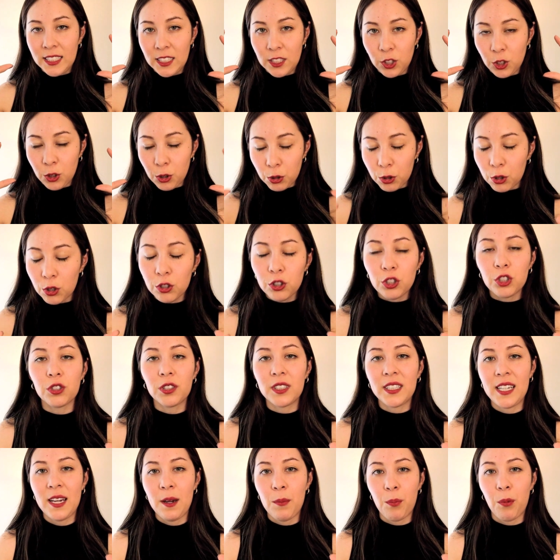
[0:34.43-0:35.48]
it's
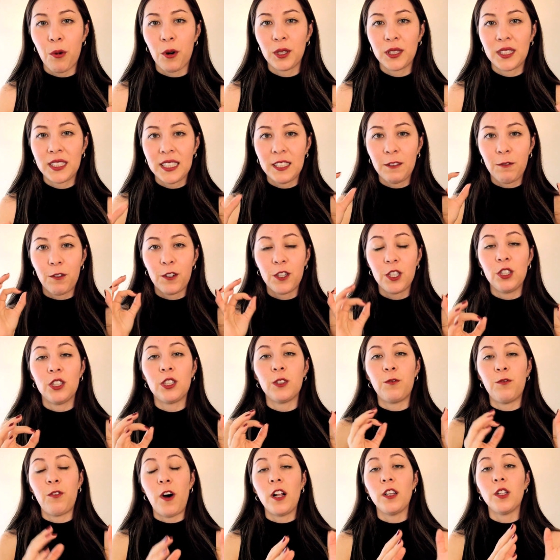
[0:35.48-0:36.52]
crucially important for you
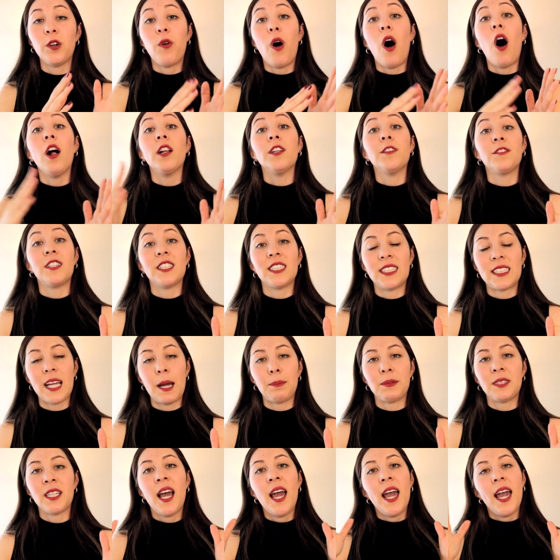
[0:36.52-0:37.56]
to follow all of the
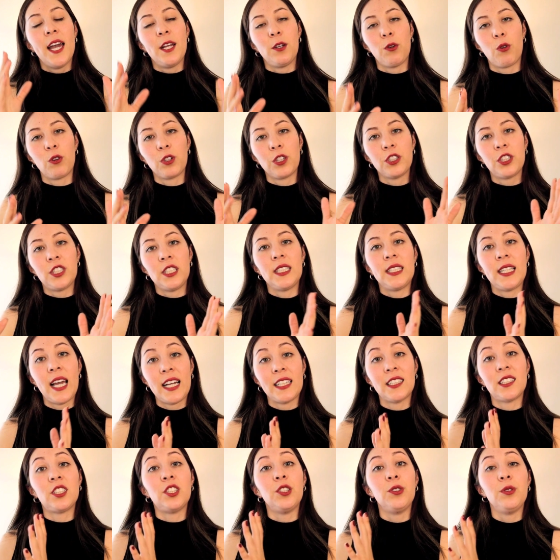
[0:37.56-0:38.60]
steps in order to
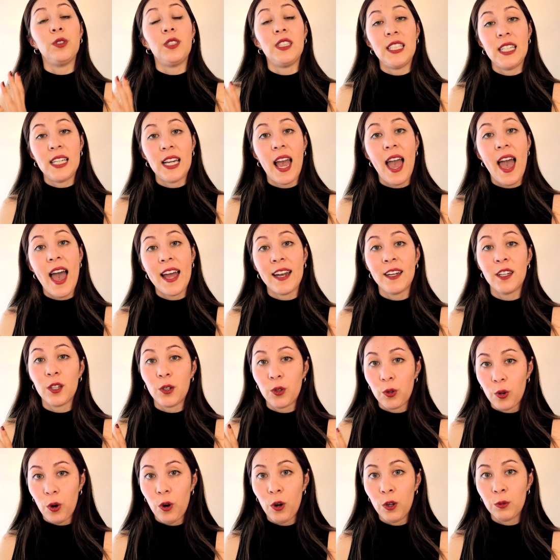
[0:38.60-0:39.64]
get to the
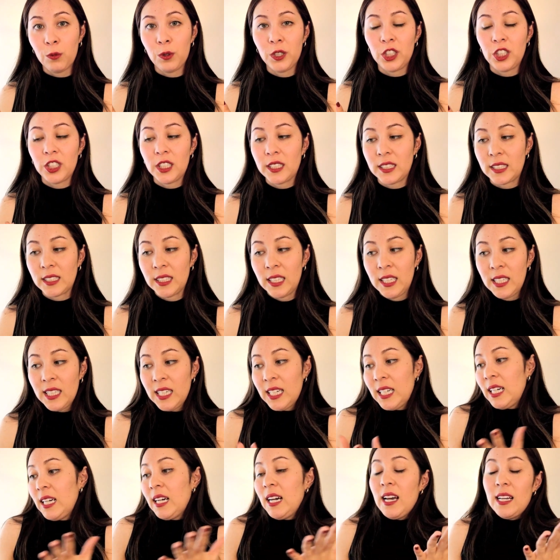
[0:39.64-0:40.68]
end goal, which is
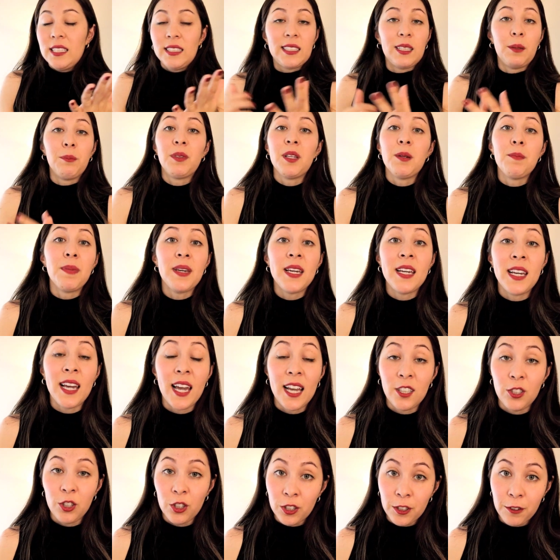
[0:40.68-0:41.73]
something being
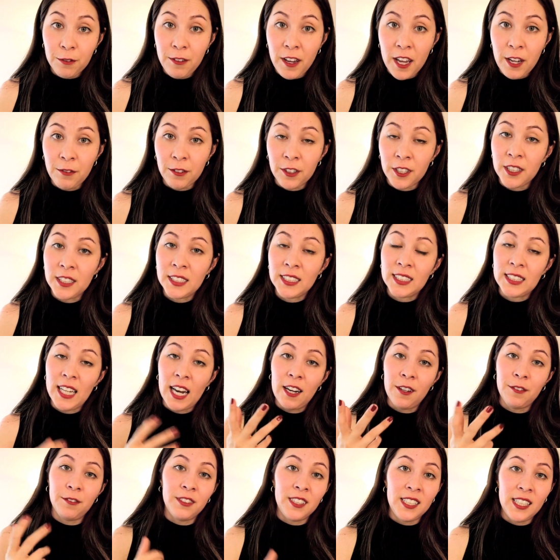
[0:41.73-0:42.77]
in your favor
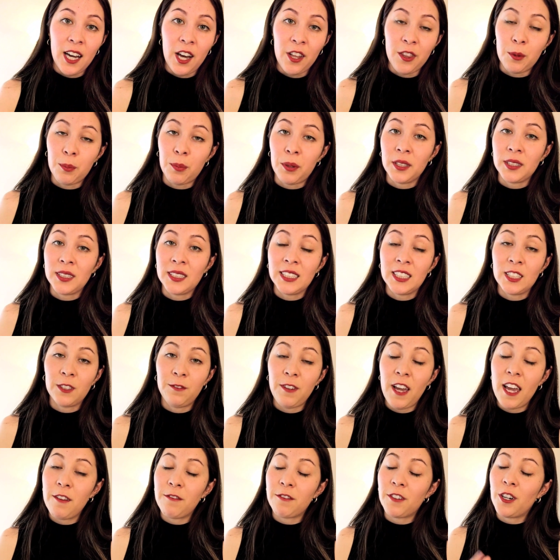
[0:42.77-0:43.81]
instead of the other person's
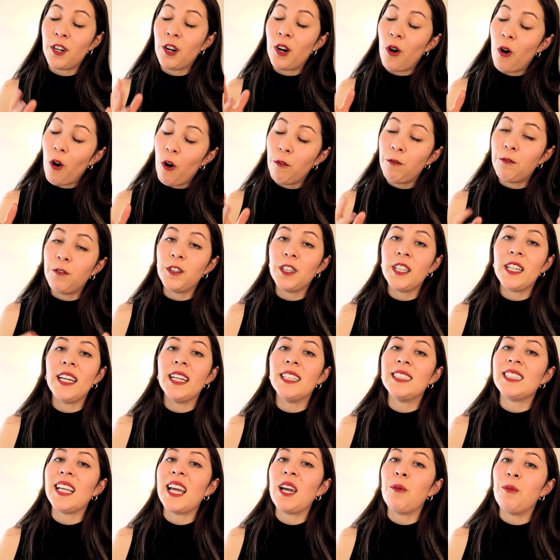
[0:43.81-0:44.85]
favor. Hopefully
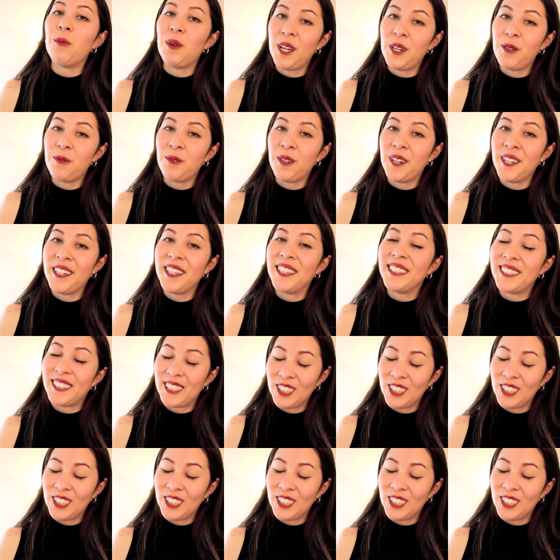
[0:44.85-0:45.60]
it's a win-win